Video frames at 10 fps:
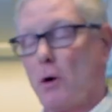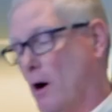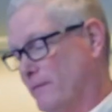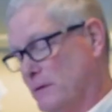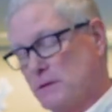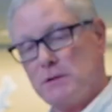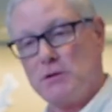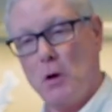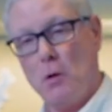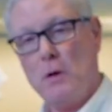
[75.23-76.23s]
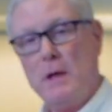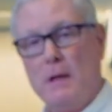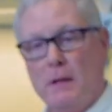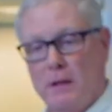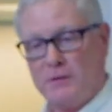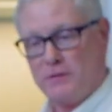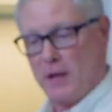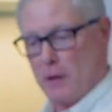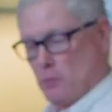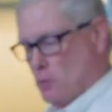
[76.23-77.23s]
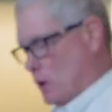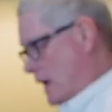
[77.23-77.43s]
office. So let's take a look